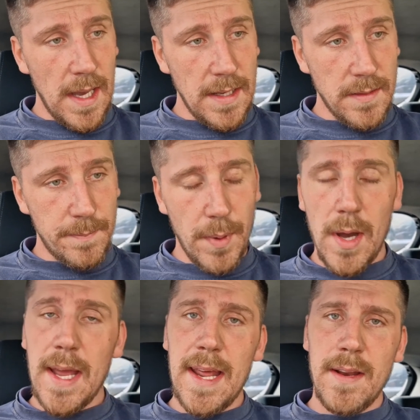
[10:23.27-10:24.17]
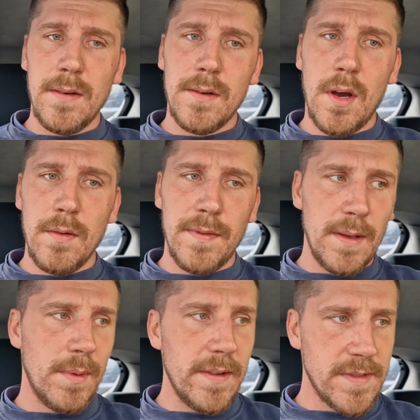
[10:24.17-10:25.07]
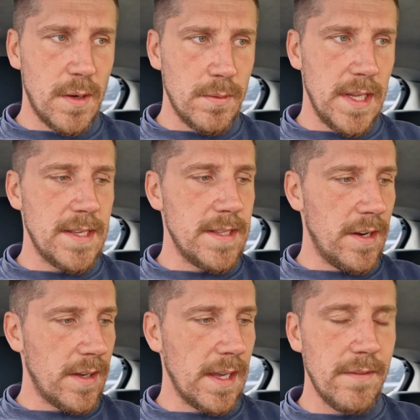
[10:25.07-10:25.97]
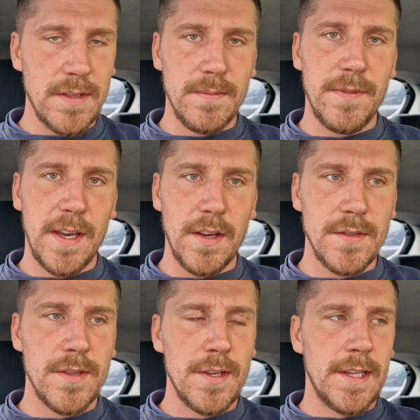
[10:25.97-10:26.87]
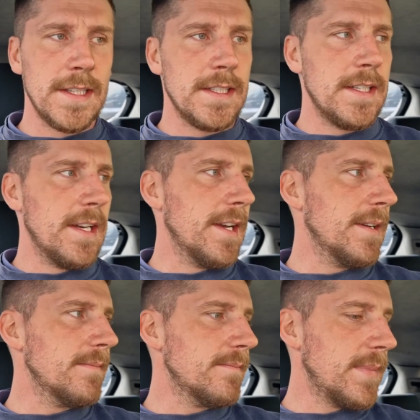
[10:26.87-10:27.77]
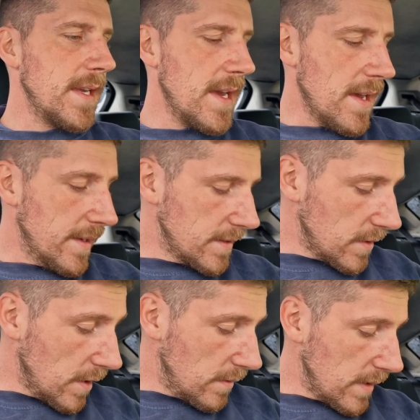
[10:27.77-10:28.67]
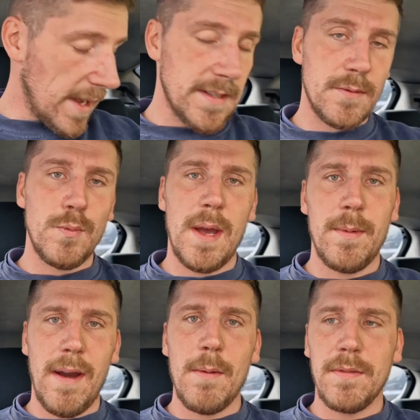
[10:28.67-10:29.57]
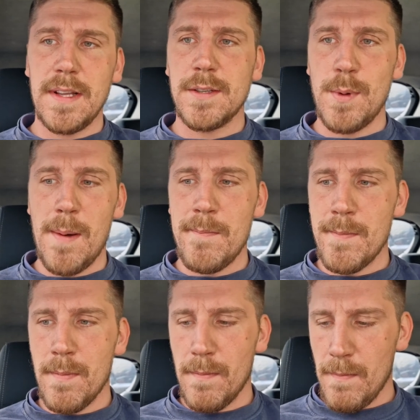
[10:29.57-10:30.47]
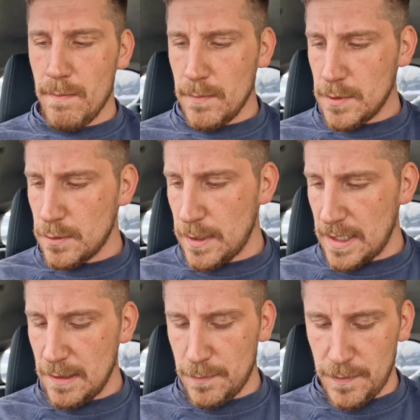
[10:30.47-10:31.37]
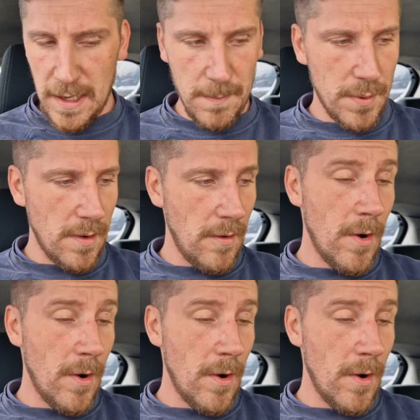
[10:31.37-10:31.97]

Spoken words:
and by then hopefully we'll have sold this. Now I can give you some figures. But yeah, so that's where we're at with this one. Quick little flip,